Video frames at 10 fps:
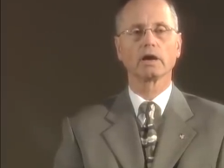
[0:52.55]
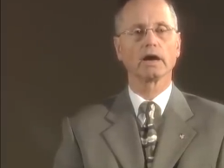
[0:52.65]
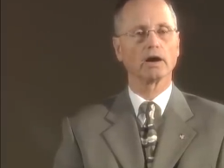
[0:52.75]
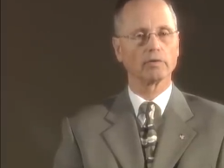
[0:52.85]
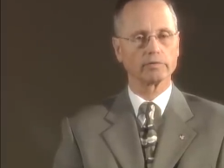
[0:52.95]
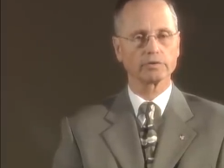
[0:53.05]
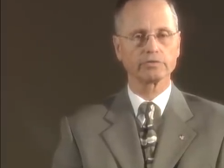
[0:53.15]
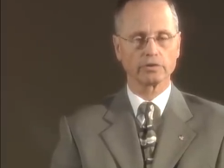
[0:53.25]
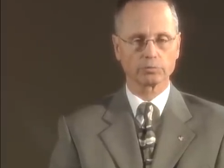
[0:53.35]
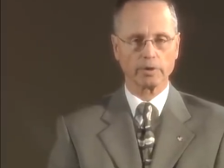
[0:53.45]
However,
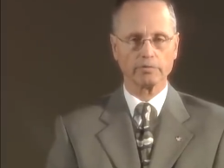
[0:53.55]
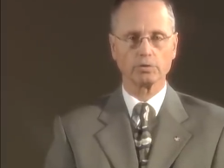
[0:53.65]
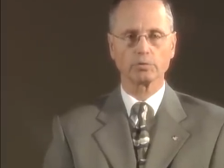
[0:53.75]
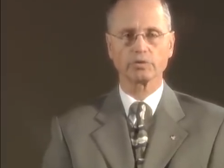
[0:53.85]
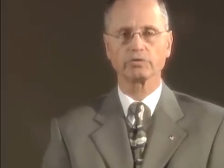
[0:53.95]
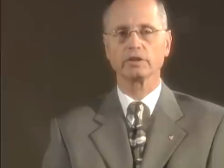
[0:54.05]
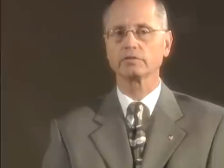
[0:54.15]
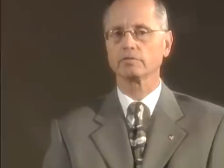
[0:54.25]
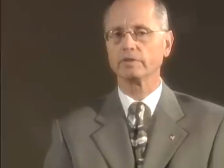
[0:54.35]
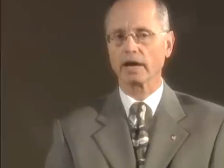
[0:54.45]
since revenue
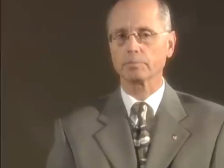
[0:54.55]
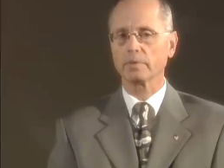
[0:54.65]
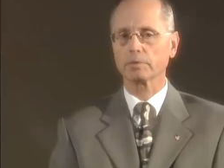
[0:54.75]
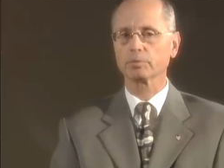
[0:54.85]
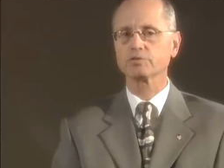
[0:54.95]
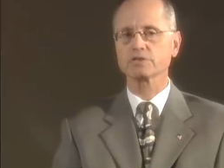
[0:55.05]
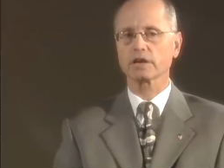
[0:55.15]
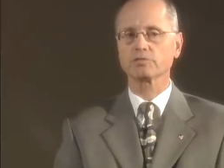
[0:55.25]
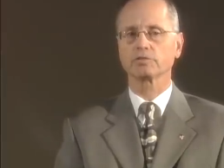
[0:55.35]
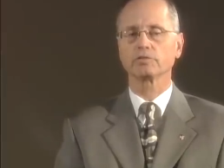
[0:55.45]
receipts have not met
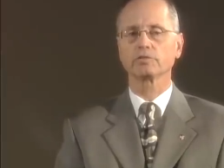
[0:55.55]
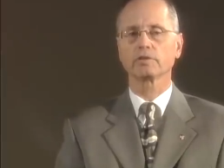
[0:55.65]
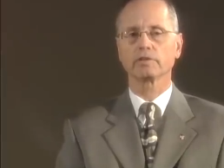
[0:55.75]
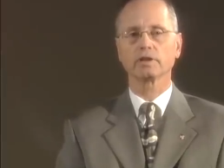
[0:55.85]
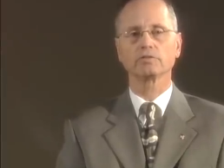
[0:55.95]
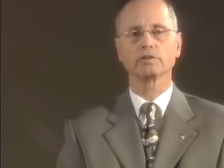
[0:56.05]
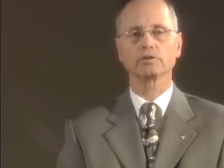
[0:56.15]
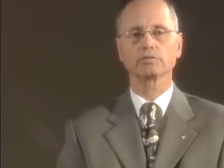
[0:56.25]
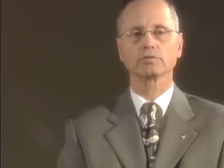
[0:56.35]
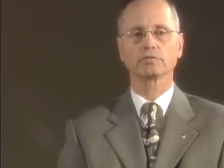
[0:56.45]
projections, these
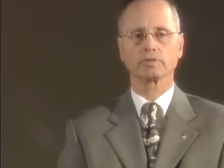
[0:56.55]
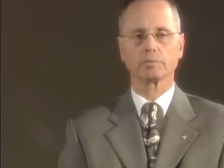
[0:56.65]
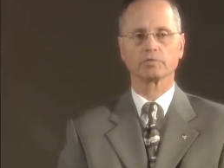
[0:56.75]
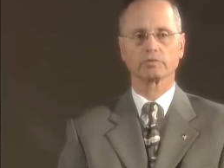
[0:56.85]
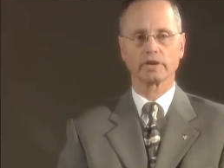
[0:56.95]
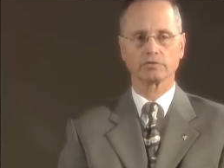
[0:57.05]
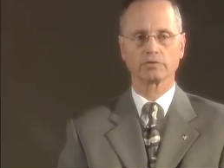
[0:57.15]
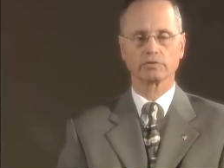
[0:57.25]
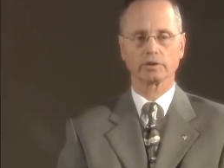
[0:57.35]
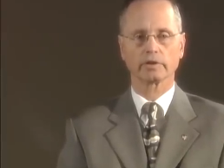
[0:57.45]
additional steps are
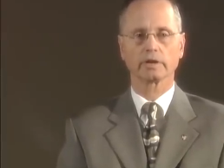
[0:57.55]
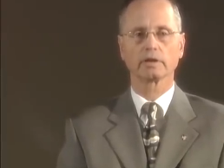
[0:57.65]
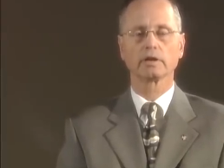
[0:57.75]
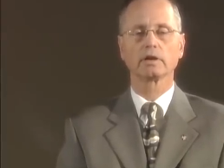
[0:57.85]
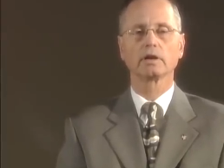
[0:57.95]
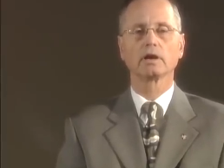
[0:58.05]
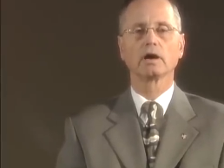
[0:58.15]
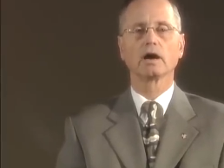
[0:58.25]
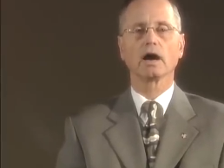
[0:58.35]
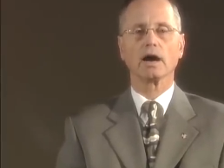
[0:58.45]
necessary.
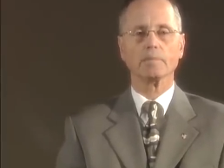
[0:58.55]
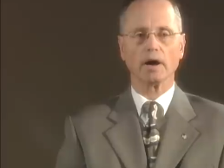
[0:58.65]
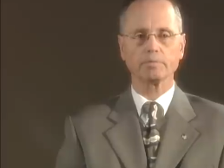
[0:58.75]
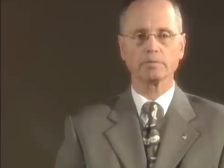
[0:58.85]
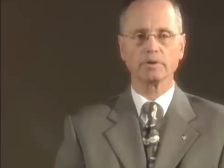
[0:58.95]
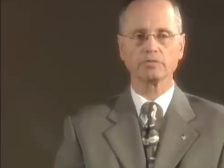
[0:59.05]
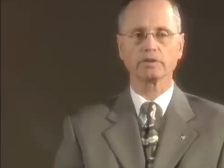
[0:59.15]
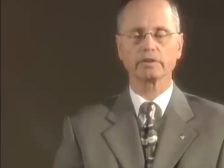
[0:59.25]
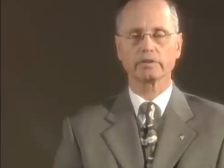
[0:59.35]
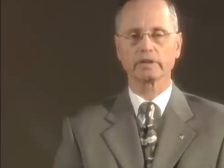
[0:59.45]
I'm
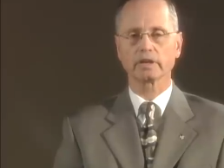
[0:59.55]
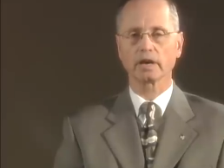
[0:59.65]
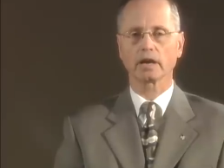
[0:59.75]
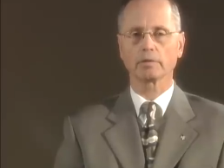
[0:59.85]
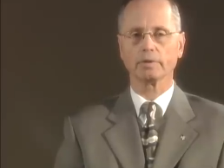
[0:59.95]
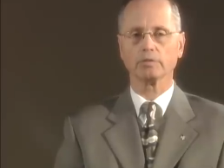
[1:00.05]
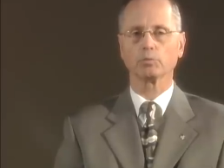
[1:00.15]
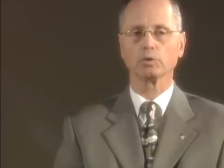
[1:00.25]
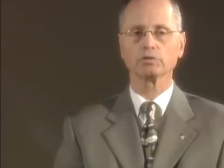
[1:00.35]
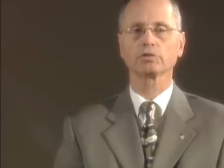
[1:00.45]
optimistic that the economy
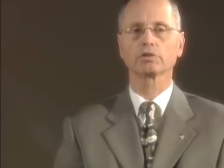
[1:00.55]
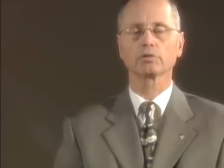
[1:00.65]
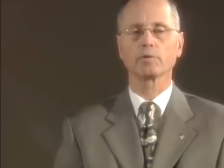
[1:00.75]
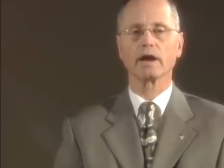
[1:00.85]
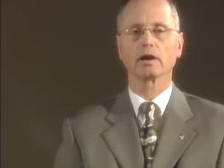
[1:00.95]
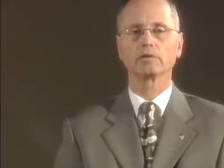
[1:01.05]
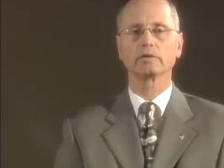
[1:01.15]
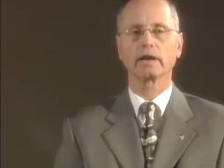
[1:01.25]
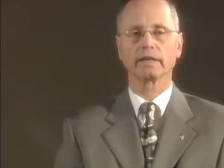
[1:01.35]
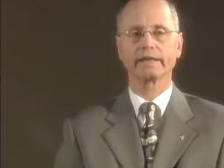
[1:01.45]
will turn around
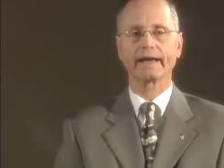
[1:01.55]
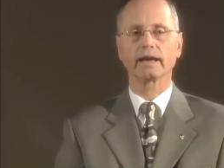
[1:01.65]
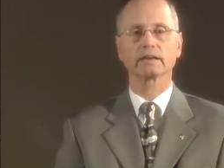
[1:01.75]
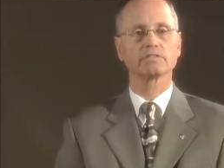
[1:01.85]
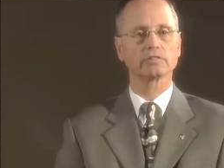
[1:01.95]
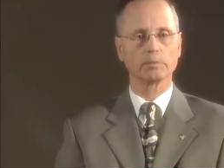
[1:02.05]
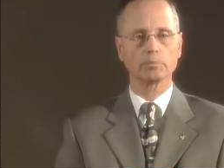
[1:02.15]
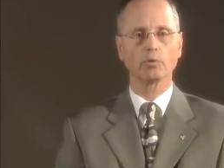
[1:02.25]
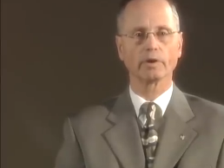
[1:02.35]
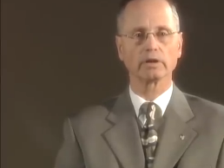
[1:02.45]
and that at some
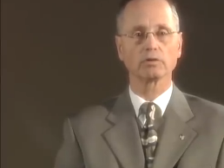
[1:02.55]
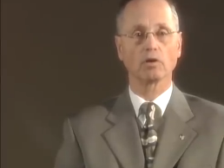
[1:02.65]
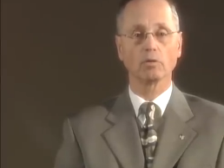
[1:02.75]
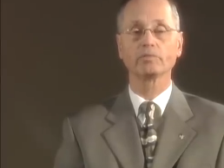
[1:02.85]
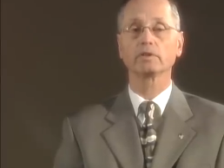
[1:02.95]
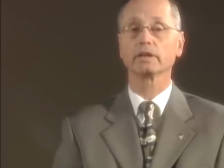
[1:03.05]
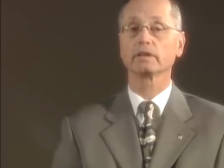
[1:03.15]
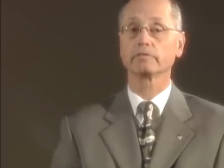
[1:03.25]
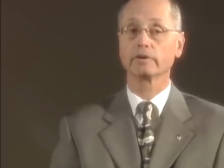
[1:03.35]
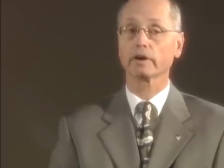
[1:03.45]
point, hopefully in
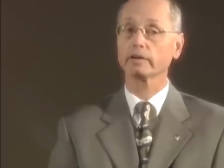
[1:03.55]
the very